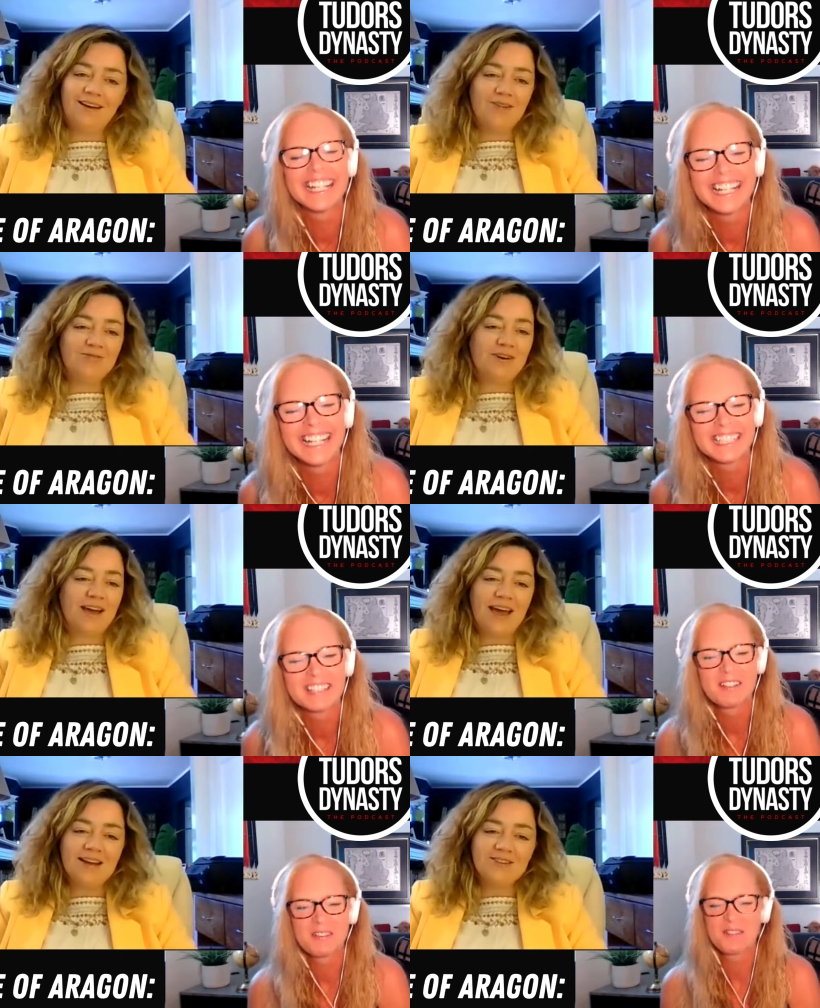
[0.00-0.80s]
Speaker 1: after I
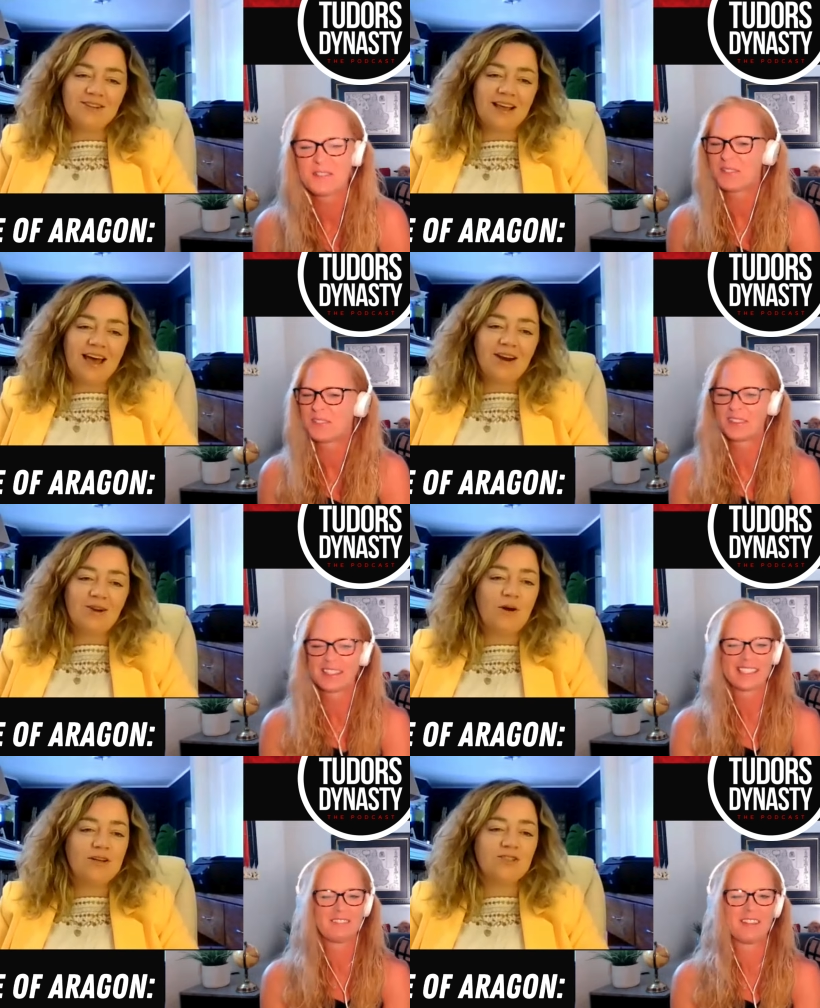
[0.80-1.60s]
answered that
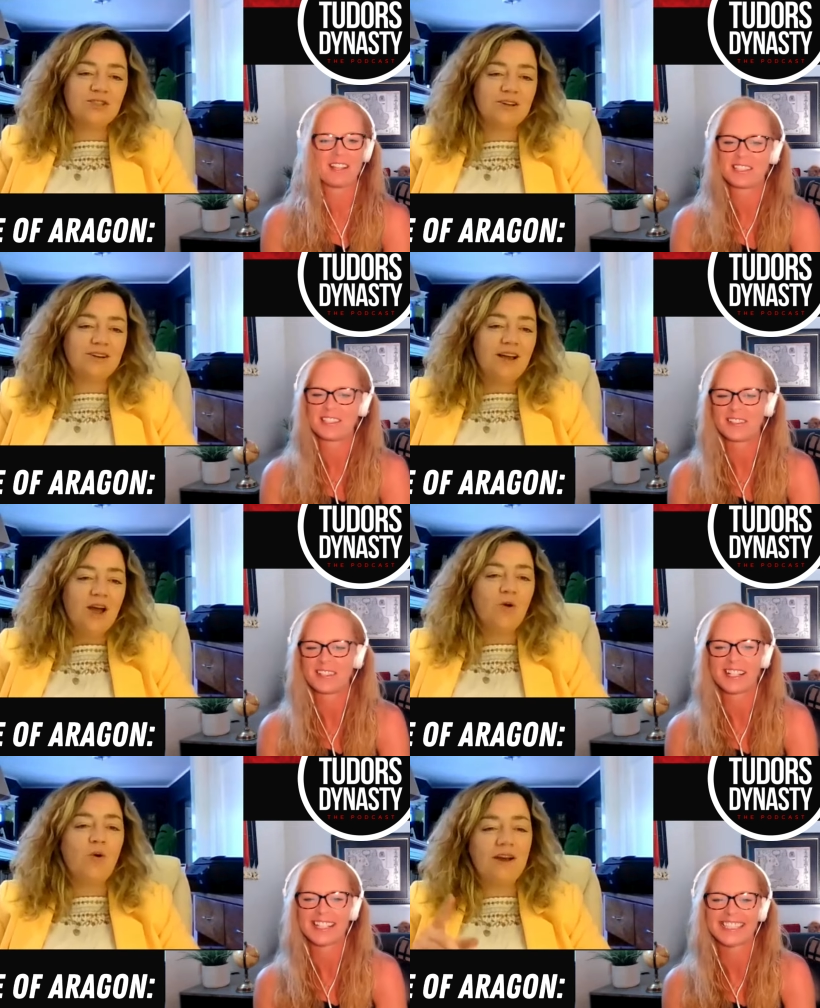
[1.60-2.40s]
question. Felt so
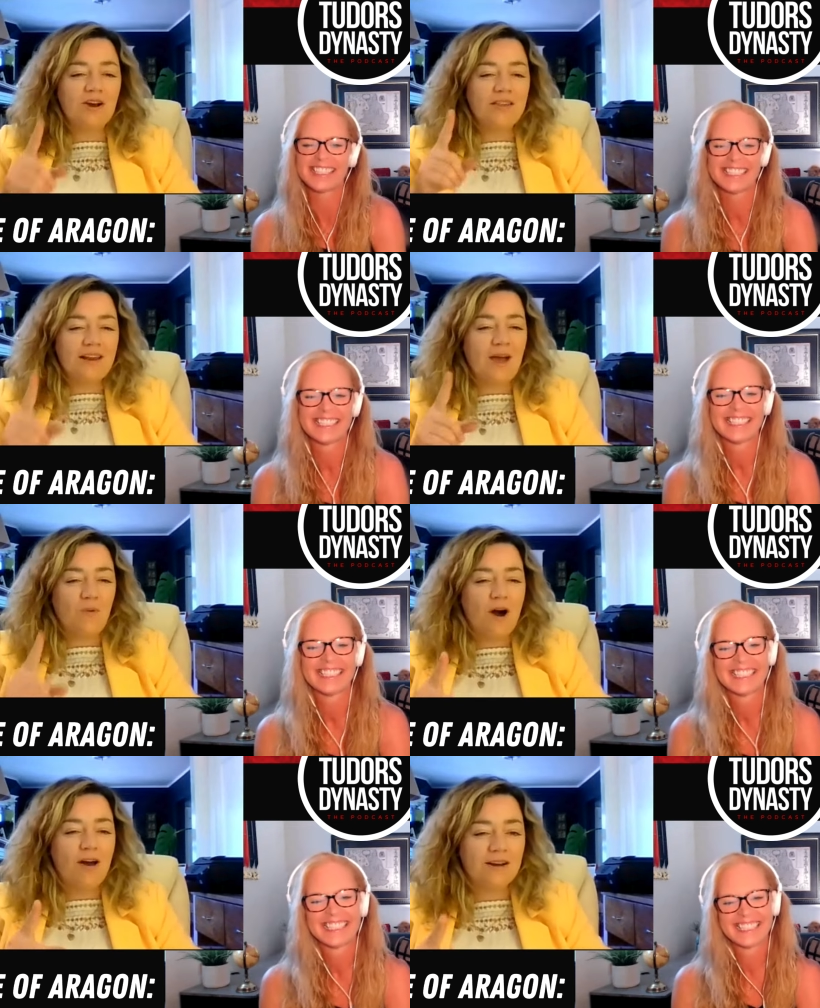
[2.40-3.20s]
good. Quicker than I
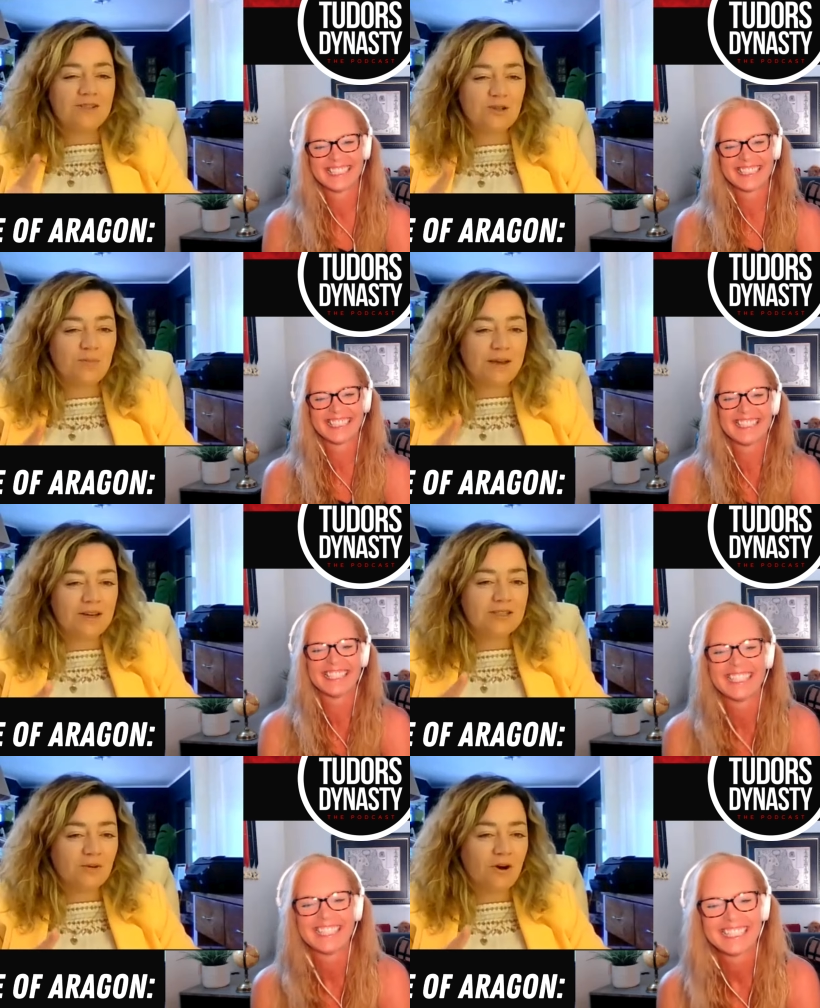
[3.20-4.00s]
wanted to
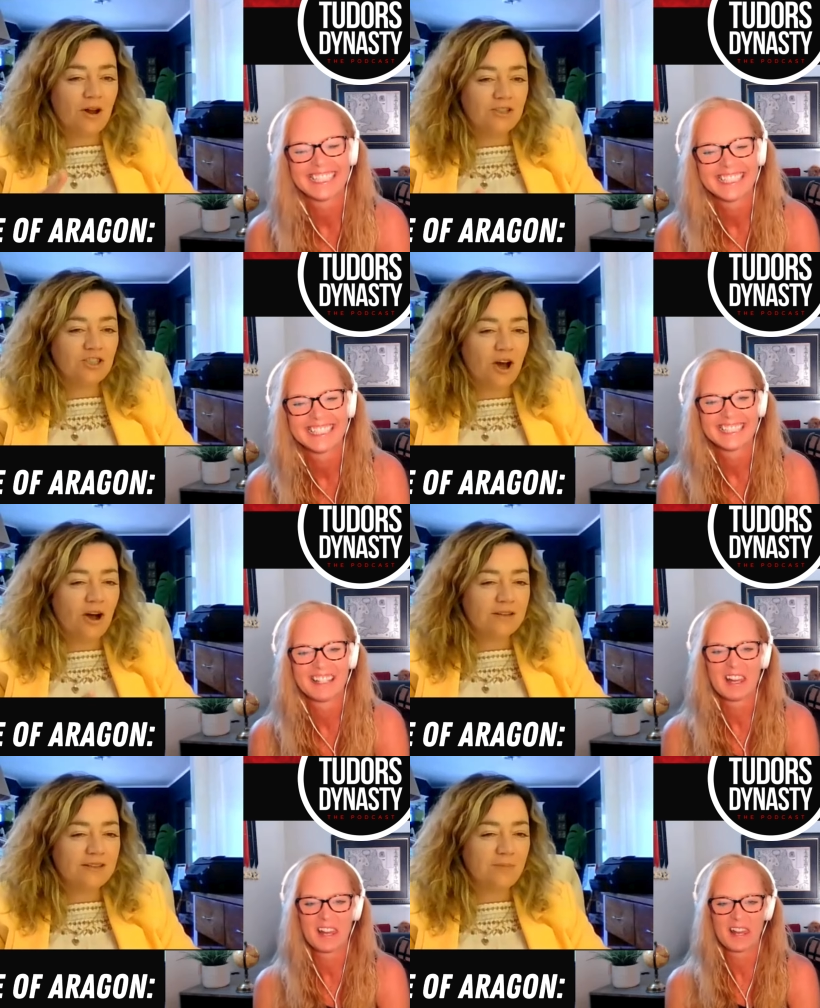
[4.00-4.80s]
because they were all
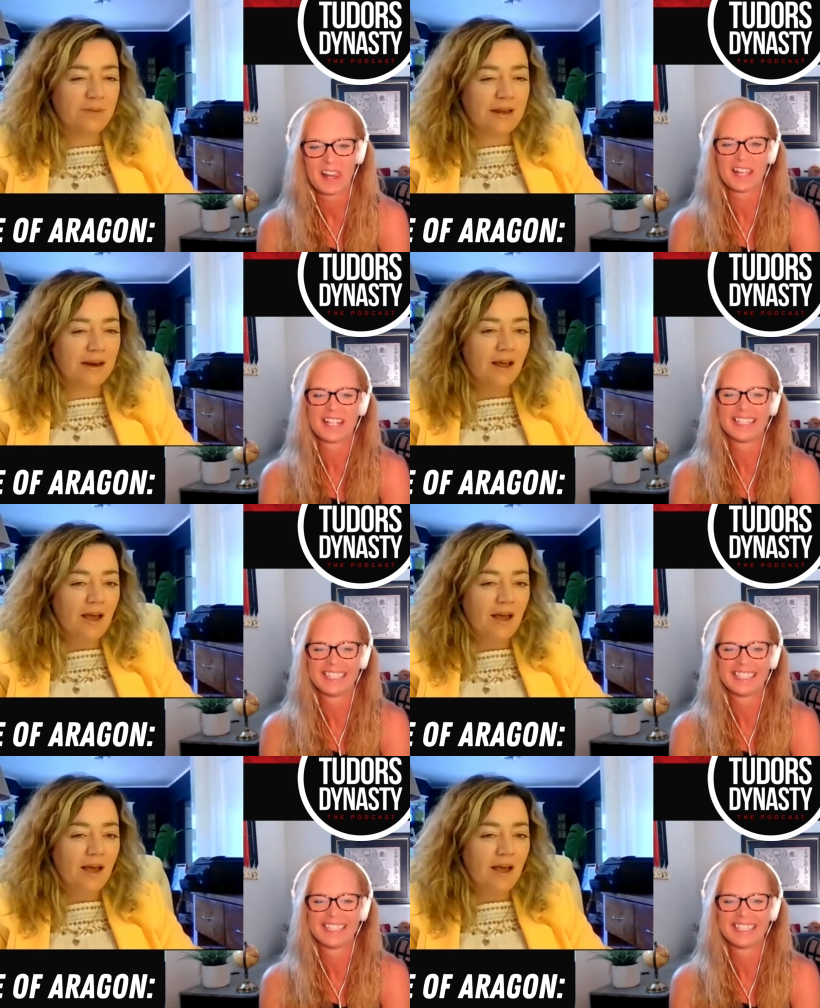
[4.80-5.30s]
shocked and a bit